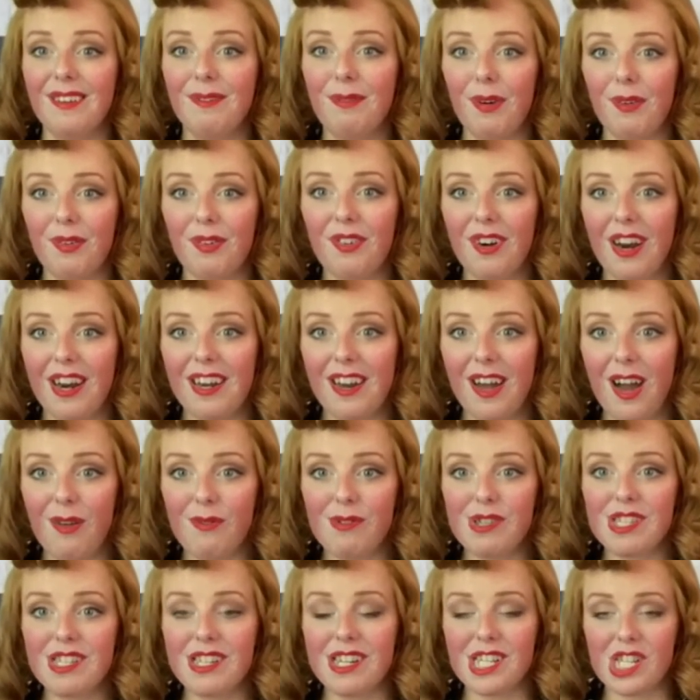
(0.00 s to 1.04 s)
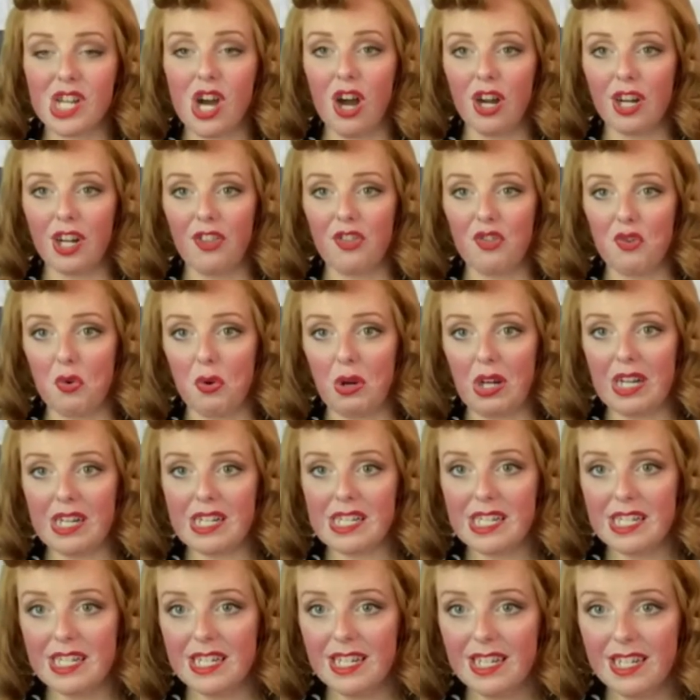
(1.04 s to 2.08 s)
But for right now, I'm just gonna talk you through it.
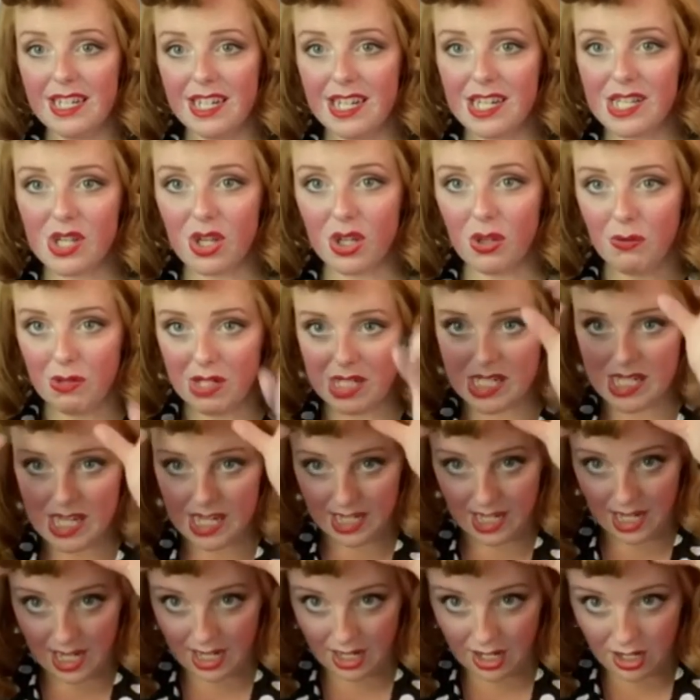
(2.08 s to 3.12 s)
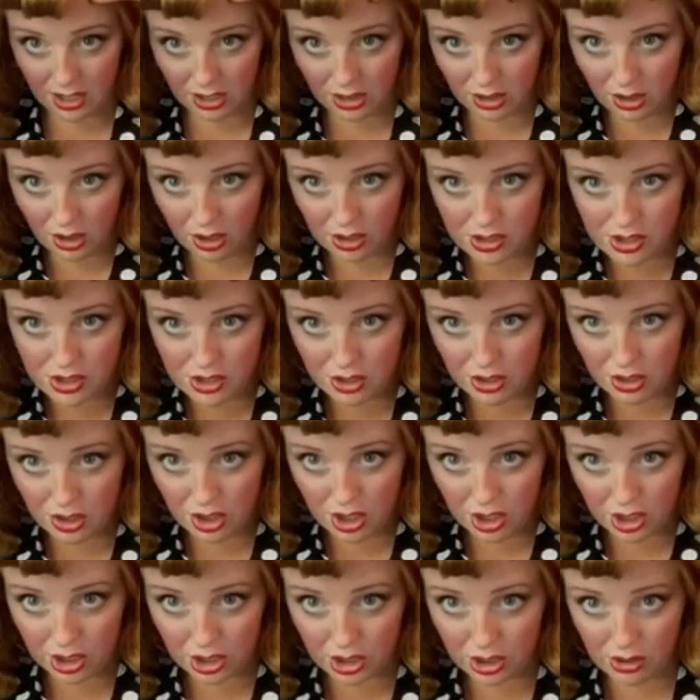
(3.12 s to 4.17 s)
So you would just take a larger
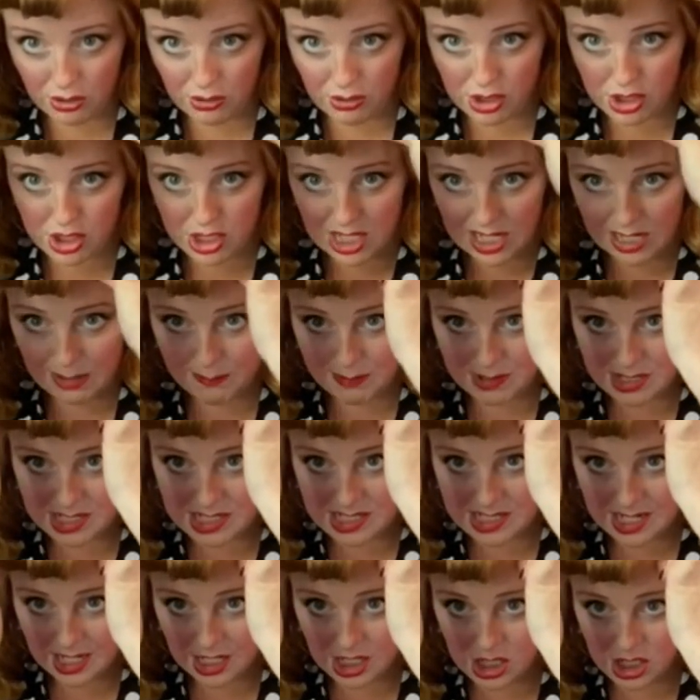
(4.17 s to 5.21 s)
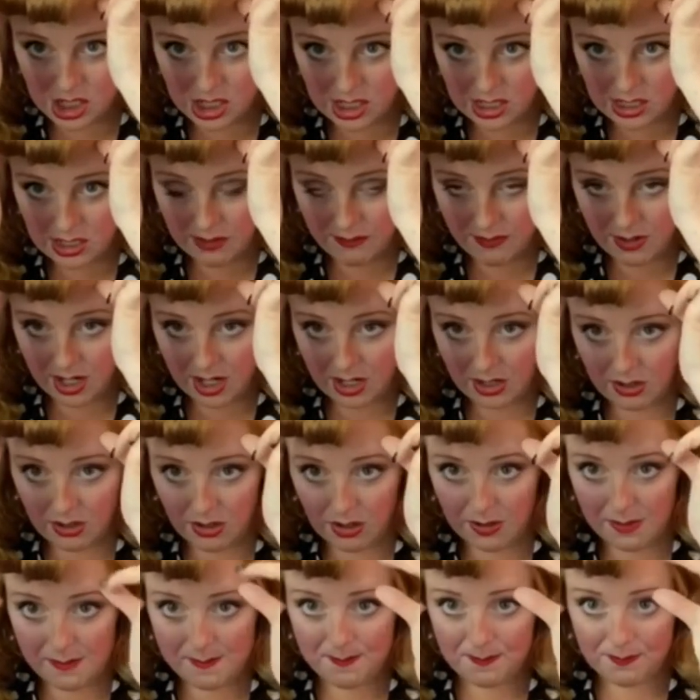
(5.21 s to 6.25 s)
U-shaped section of
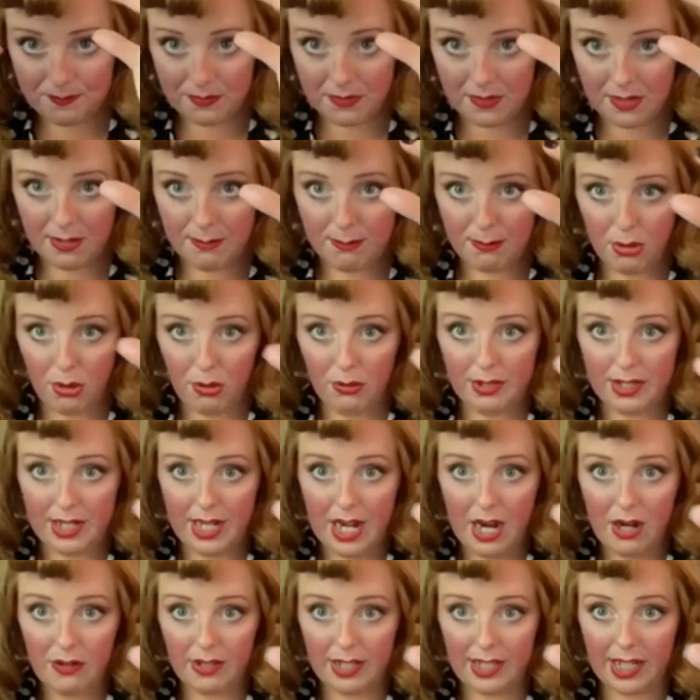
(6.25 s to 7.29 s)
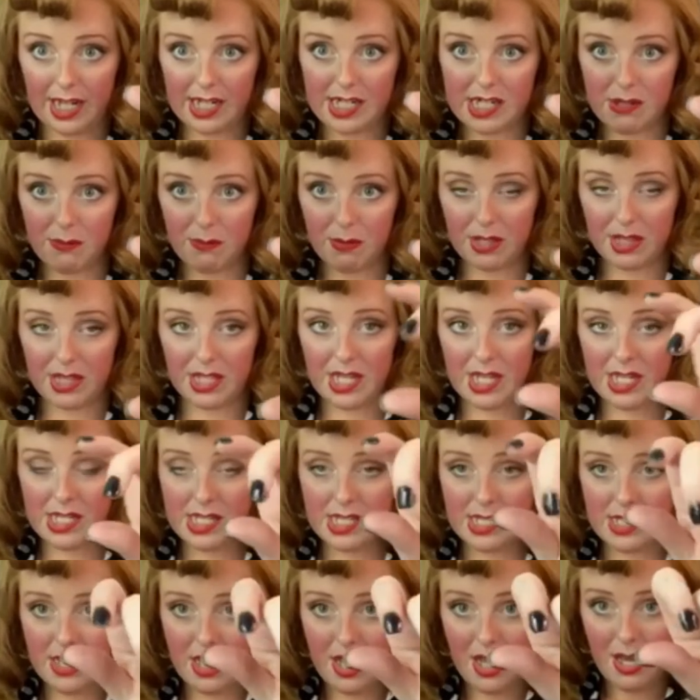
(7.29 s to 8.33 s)
hair, pull it out like I did with
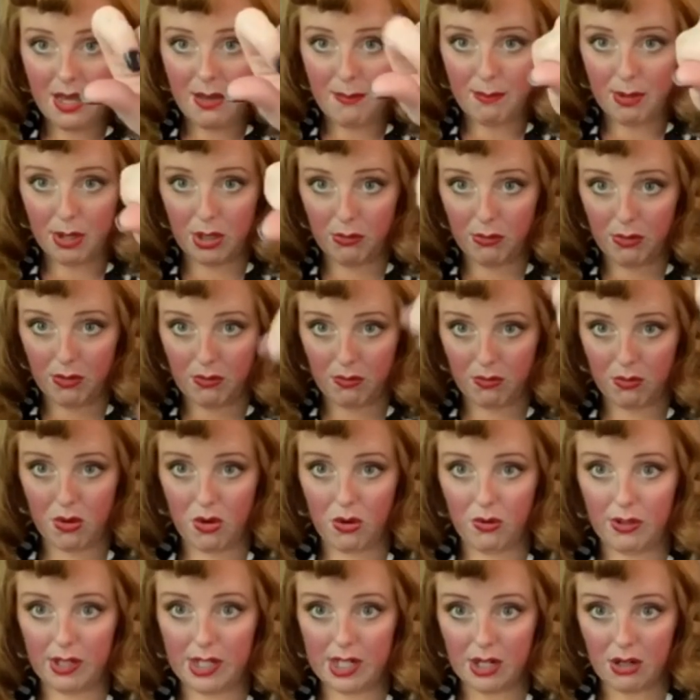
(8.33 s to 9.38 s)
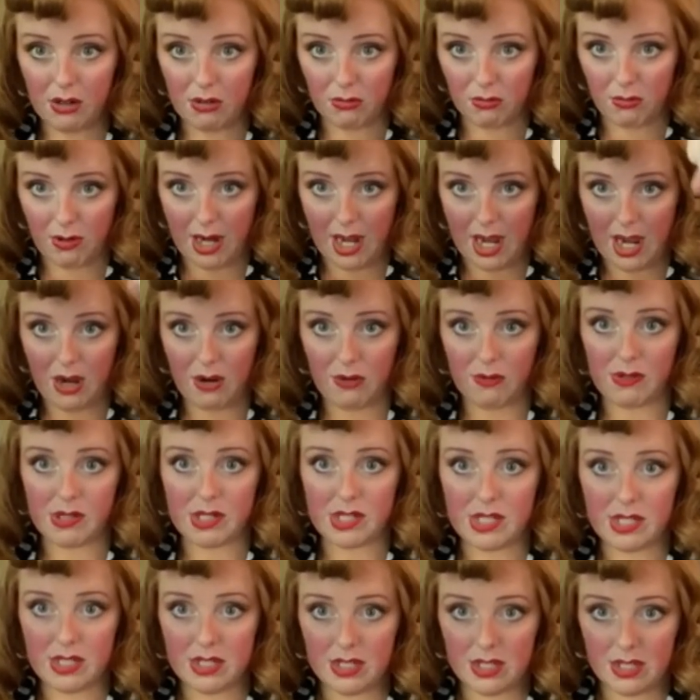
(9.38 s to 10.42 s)
this, but you would roll it around
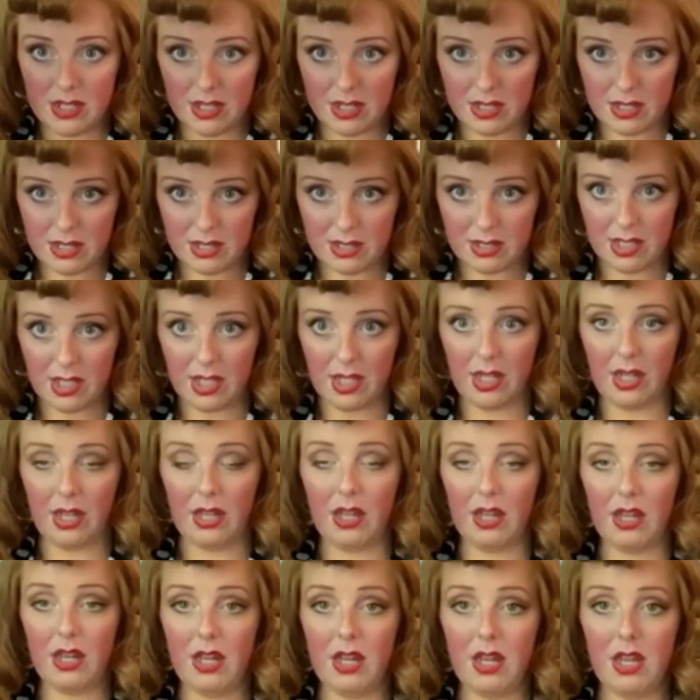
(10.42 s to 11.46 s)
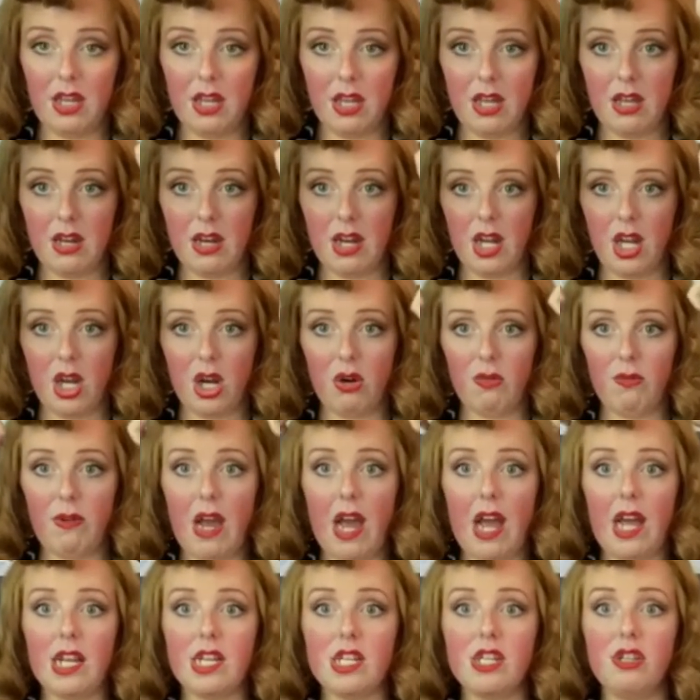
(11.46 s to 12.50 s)
the hair
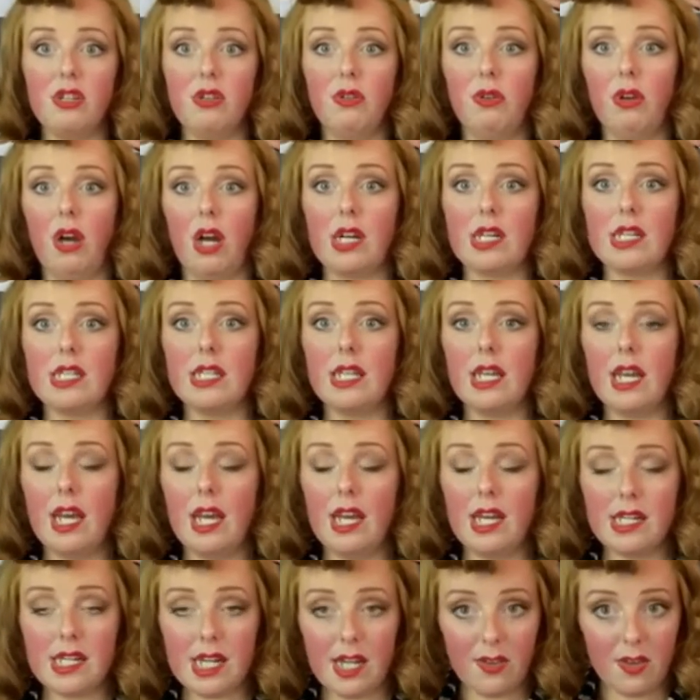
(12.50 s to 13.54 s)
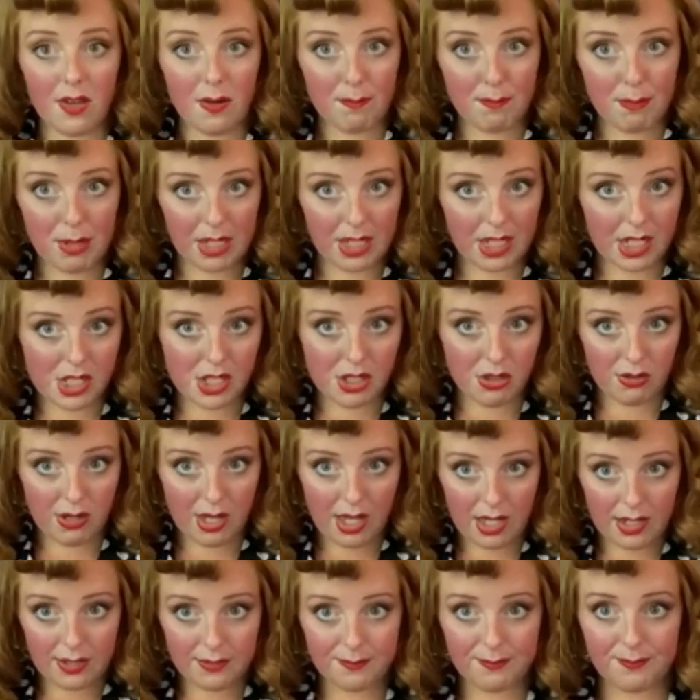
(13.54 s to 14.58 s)
rat until you got to the end and then pin it to your
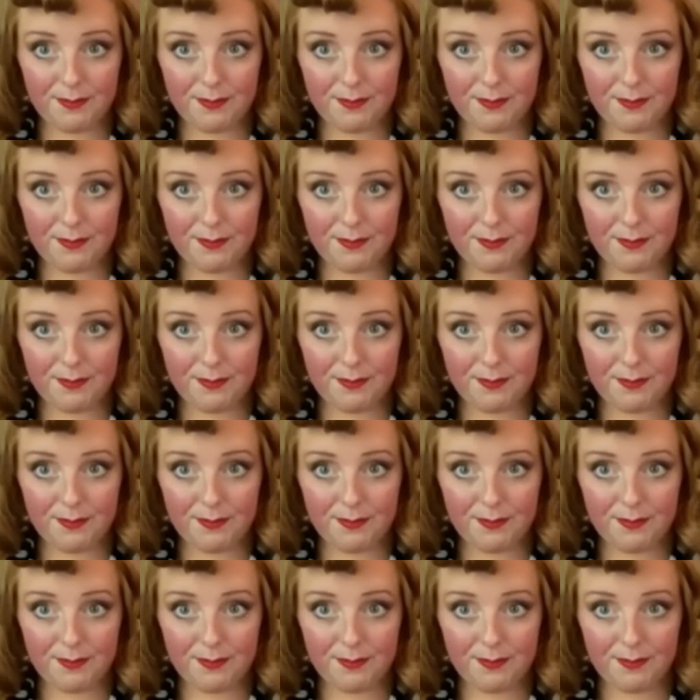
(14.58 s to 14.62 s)
head.